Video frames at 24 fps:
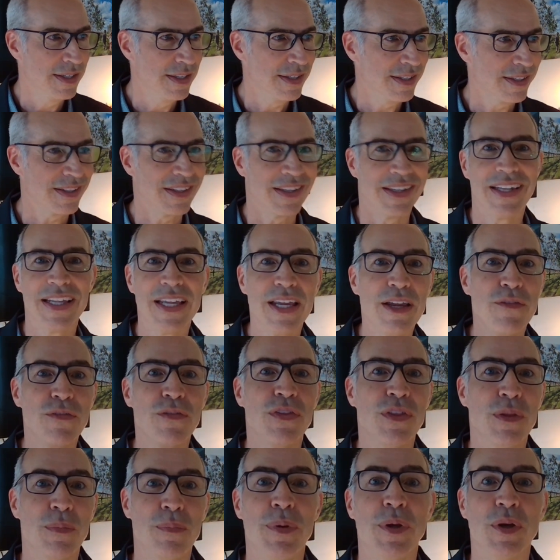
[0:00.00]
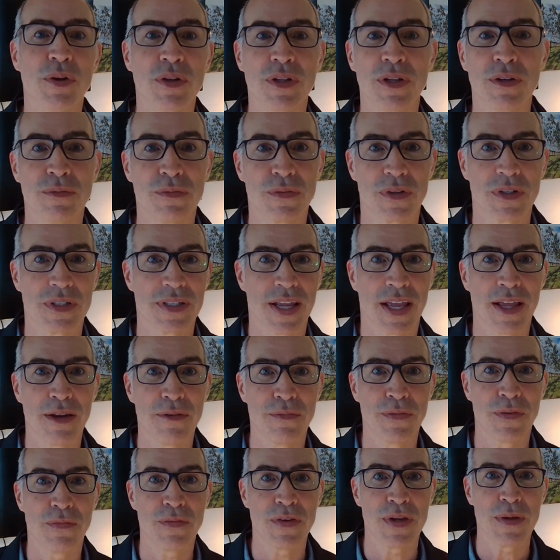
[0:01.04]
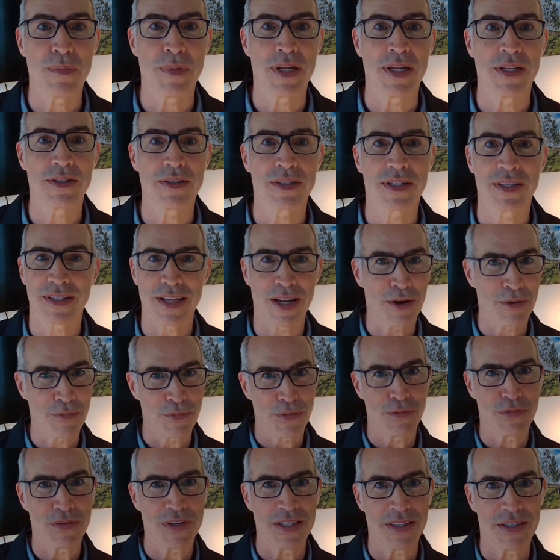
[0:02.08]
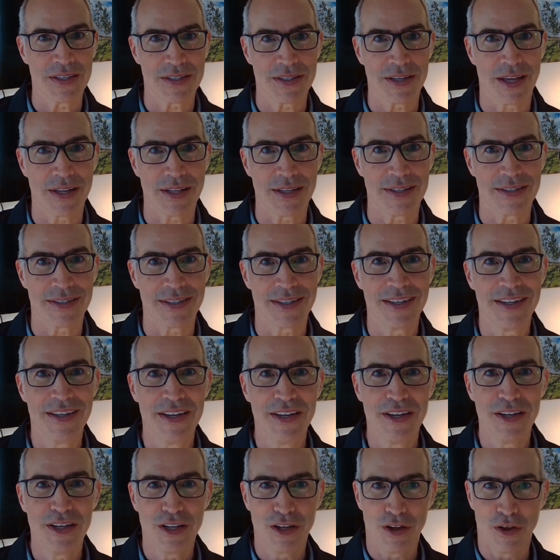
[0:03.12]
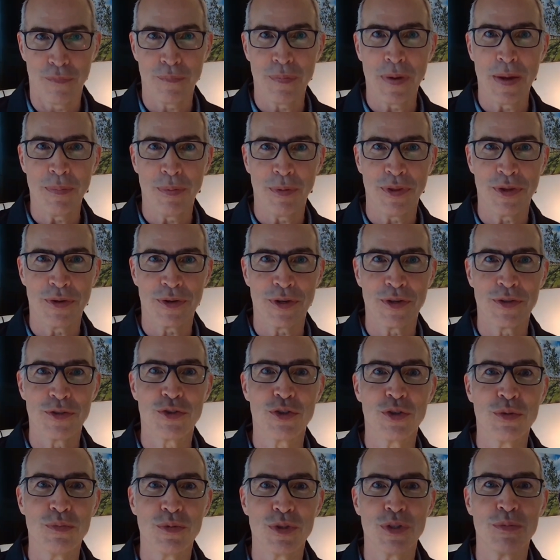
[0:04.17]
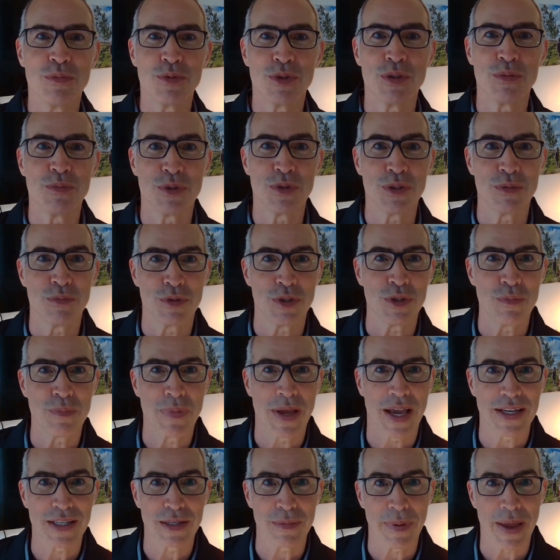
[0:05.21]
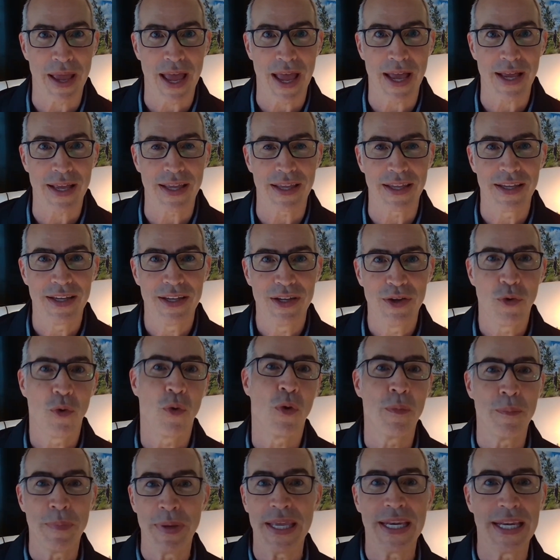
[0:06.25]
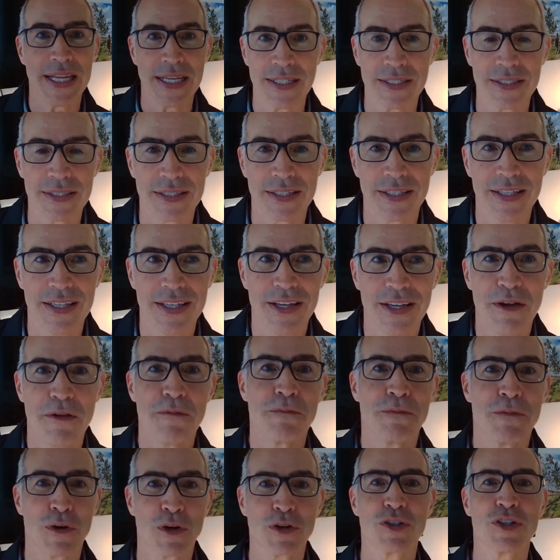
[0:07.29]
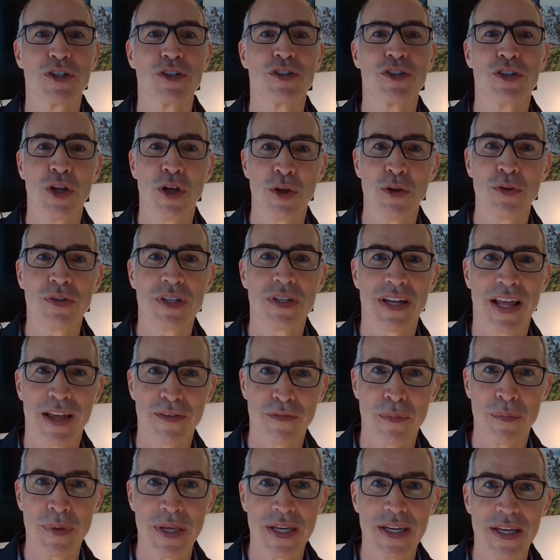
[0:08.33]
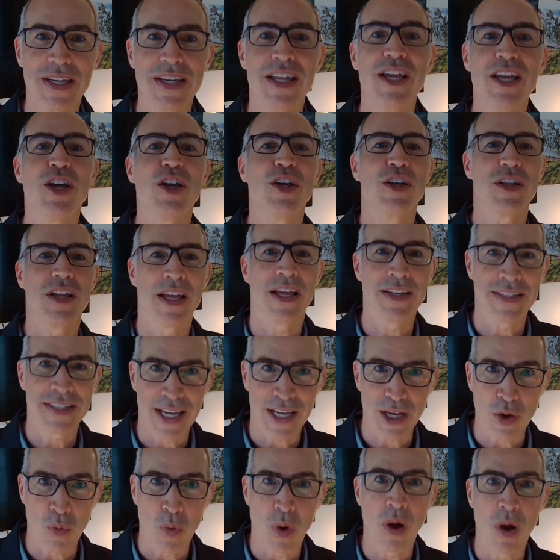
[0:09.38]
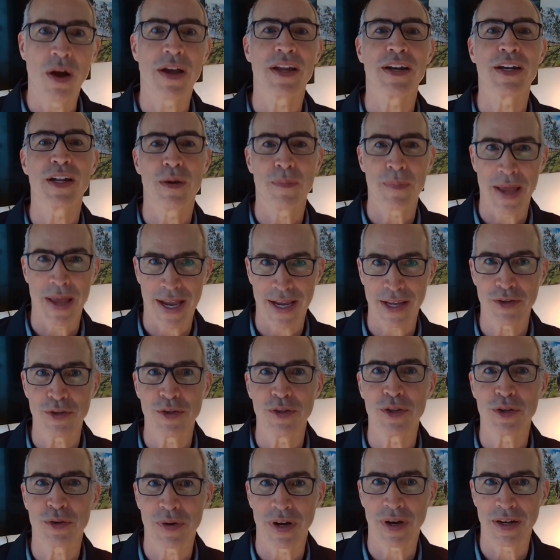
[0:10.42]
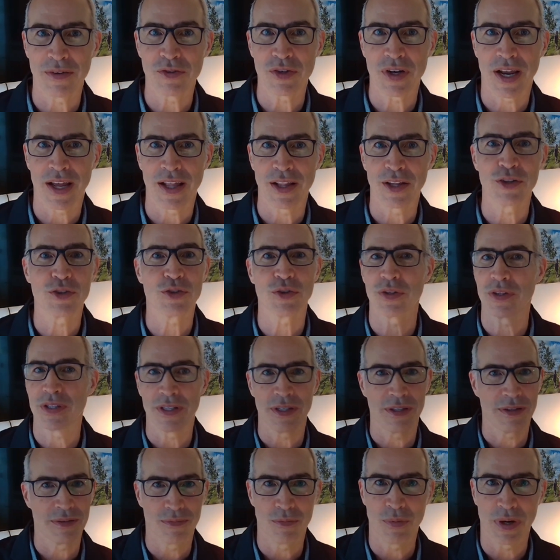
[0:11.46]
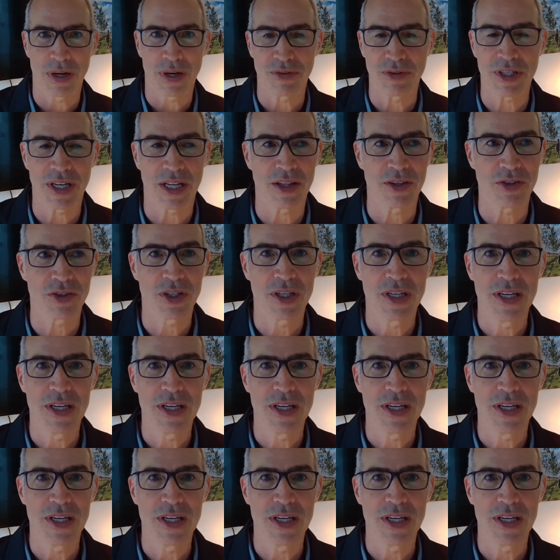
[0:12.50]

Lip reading: leave the building for 10, 15 minutes. Because I don't know if you've seen the studies of people that are in Zoom back to back or meetings versus those that have a meeting and take a walk and come back and do the creative challenge or the whatever challenge.